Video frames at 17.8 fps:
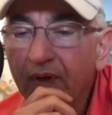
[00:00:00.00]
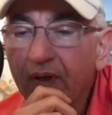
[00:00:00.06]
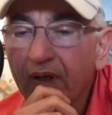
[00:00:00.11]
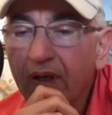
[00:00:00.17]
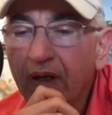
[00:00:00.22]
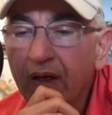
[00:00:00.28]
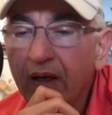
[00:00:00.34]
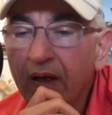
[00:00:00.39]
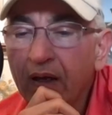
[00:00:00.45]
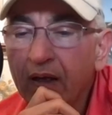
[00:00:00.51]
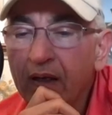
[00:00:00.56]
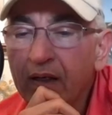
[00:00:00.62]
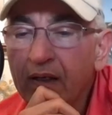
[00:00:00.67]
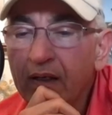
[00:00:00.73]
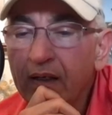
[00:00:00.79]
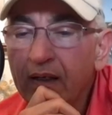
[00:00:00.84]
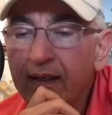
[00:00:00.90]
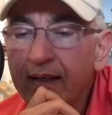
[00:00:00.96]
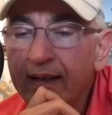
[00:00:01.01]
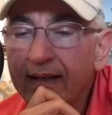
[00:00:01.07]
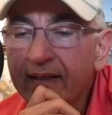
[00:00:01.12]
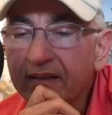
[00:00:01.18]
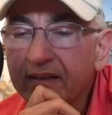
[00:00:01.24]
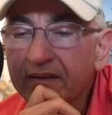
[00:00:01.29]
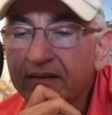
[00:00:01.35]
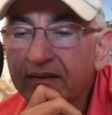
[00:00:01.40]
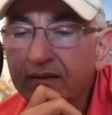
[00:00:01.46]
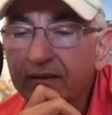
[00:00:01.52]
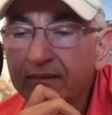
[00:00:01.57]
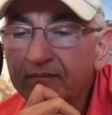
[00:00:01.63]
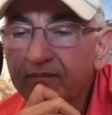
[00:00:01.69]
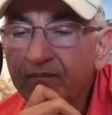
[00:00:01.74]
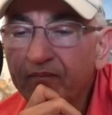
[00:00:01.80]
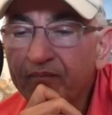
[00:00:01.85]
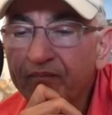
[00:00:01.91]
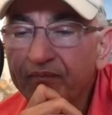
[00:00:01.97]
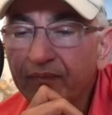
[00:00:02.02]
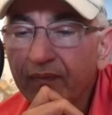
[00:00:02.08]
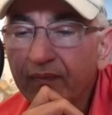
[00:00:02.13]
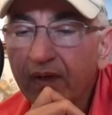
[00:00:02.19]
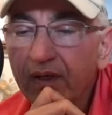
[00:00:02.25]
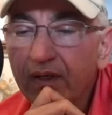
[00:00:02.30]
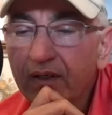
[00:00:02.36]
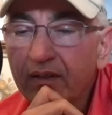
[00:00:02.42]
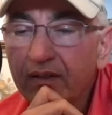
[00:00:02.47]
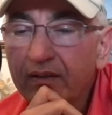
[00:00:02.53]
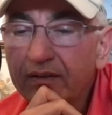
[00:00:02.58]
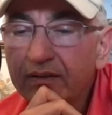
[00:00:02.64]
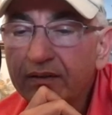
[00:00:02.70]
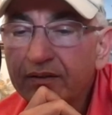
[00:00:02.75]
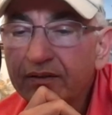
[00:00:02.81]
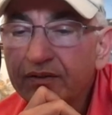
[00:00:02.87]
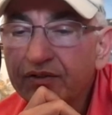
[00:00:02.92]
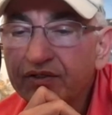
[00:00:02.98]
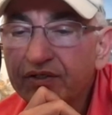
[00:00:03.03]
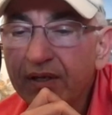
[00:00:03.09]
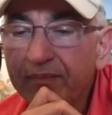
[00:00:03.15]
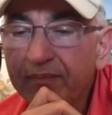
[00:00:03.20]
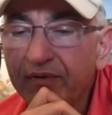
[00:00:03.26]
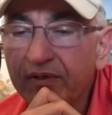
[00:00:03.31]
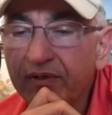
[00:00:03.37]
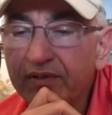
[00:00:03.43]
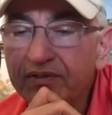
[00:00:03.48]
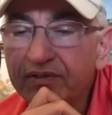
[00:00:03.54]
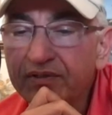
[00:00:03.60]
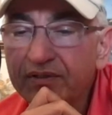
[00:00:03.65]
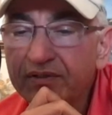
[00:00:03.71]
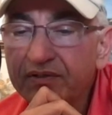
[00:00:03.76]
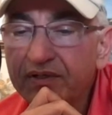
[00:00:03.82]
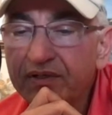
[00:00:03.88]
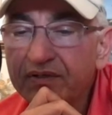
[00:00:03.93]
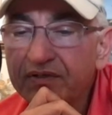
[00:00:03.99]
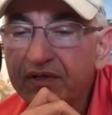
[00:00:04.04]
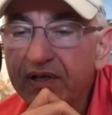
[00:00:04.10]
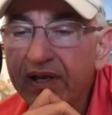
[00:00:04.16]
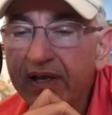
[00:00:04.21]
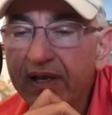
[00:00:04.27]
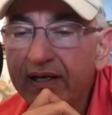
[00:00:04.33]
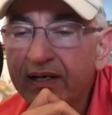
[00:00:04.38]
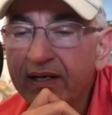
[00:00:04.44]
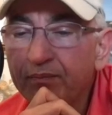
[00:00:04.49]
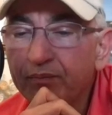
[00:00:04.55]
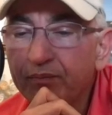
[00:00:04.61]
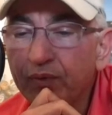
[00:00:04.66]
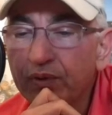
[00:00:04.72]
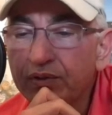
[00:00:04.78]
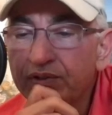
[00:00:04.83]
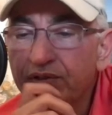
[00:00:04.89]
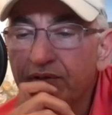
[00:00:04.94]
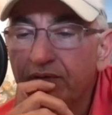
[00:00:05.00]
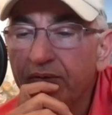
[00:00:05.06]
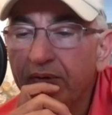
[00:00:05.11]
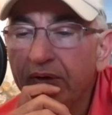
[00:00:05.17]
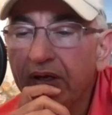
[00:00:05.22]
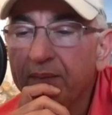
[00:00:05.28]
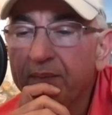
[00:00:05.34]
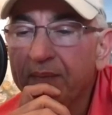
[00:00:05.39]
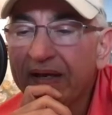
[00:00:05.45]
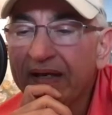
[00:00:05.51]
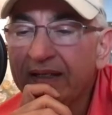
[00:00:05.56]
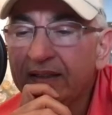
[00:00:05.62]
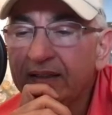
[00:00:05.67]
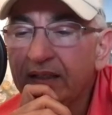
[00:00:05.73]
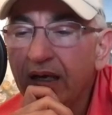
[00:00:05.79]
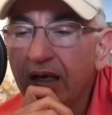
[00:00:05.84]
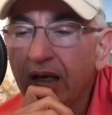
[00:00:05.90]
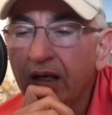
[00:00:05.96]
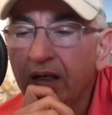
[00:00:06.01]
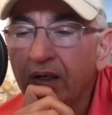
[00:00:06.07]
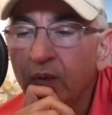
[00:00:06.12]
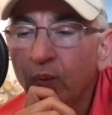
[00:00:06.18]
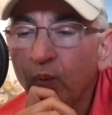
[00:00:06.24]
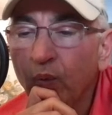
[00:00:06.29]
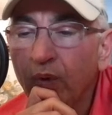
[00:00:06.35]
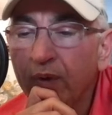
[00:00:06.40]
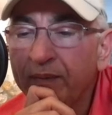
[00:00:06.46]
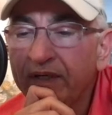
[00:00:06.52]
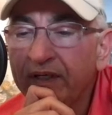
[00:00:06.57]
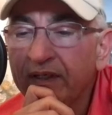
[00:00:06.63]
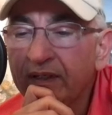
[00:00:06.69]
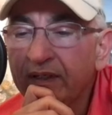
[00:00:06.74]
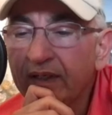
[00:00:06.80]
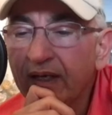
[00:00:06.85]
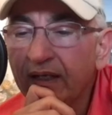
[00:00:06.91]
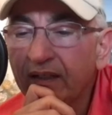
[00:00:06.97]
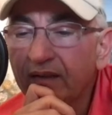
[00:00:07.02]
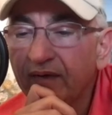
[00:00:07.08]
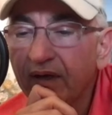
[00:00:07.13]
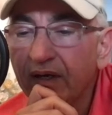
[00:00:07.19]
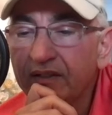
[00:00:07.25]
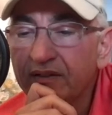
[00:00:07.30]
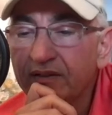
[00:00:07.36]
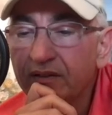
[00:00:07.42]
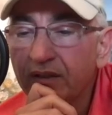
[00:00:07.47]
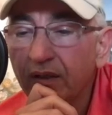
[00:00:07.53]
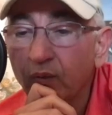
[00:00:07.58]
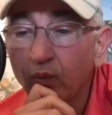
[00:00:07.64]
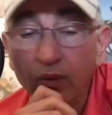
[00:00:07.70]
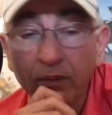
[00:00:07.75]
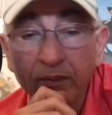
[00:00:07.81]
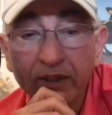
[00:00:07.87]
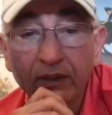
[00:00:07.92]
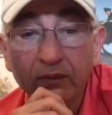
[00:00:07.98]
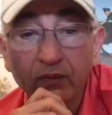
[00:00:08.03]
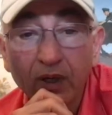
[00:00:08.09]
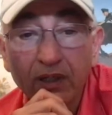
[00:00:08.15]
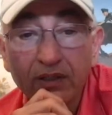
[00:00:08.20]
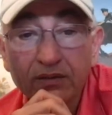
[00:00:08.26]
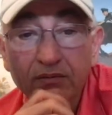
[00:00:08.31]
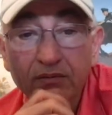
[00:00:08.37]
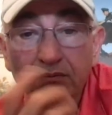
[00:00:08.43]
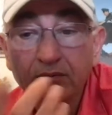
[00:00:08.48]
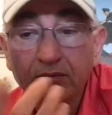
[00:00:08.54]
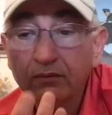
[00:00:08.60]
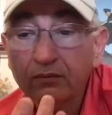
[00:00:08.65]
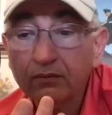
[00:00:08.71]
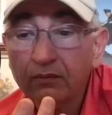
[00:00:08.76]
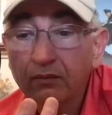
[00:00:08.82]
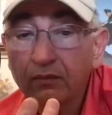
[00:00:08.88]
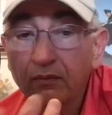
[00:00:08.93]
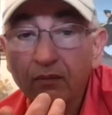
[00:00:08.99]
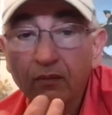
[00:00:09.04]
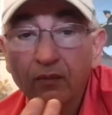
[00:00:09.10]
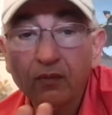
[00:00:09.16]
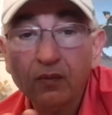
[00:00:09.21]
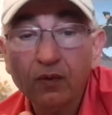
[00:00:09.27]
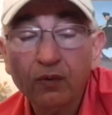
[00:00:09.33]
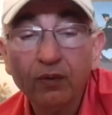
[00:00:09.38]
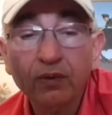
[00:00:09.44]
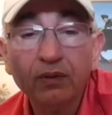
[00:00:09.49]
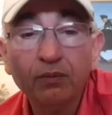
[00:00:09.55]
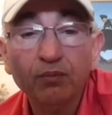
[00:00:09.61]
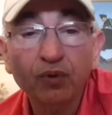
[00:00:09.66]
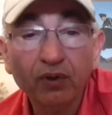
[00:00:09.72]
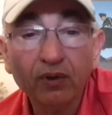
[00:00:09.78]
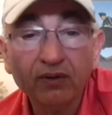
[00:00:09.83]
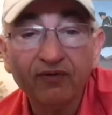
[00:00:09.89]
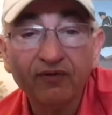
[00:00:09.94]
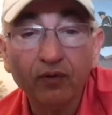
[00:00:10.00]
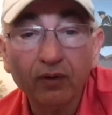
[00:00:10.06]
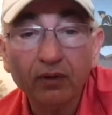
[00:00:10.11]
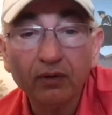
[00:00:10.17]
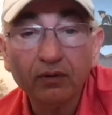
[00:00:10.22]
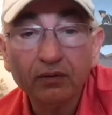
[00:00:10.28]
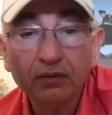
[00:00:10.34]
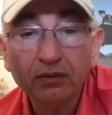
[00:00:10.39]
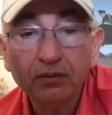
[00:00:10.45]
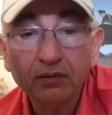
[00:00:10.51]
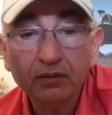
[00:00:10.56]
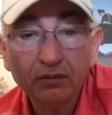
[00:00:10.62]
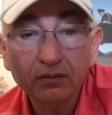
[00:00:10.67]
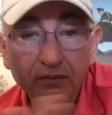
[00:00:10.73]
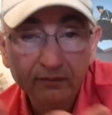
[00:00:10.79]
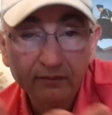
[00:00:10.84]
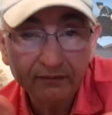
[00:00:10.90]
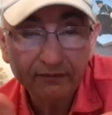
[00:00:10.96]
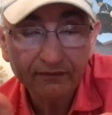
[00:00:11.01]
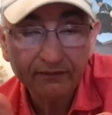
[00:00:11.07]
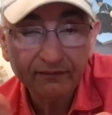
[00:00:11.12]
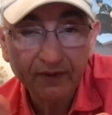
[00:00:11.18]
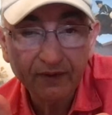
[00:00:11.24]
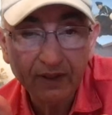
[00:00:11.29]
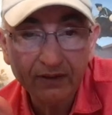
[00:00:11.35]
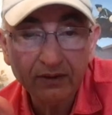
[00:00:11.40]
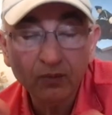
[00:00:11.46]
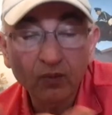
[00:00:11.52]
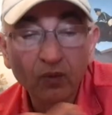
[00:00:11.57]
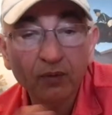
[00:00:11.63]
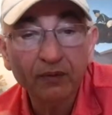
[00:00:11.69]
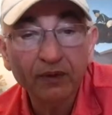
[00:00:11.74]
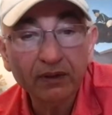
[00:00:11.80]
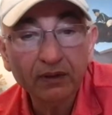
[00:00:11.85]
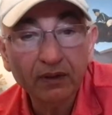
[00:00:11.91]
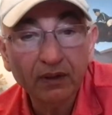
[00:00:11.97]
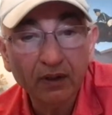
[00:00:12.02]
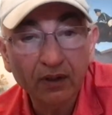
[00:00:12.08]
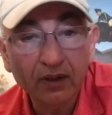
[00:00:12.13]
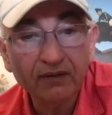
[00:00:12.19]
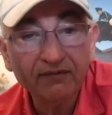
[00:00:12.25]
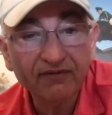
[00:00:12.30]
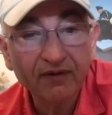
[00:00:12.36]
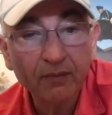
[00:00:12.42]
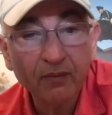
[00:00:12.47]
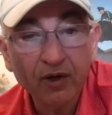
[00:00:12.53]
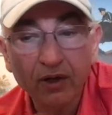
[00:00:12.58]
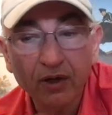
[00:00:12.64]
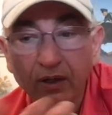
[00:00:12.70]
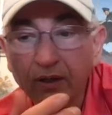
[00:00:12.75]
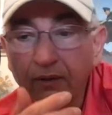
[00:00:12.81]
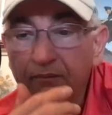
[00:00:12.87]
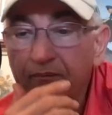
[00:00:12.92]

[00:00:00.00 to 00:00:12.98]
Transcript: Leonard Shippers says, any books you recommend on women advice, on woman advice, or want a book for? Find a woman, learn from her.